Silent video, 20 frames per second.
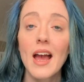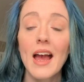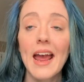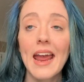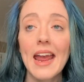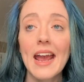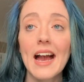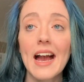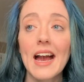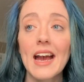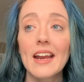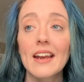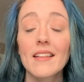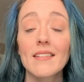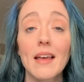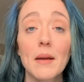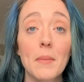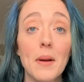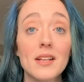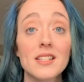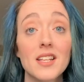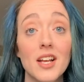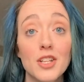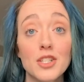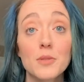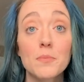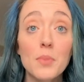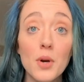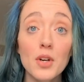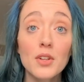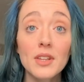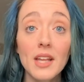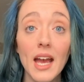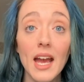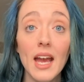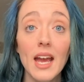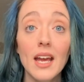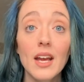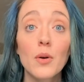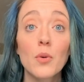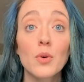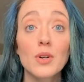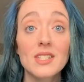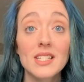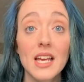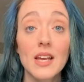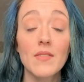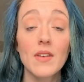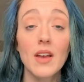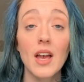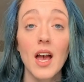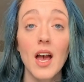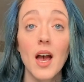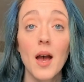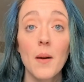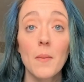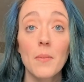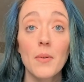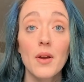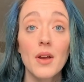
And like my son's birthday, we're saving up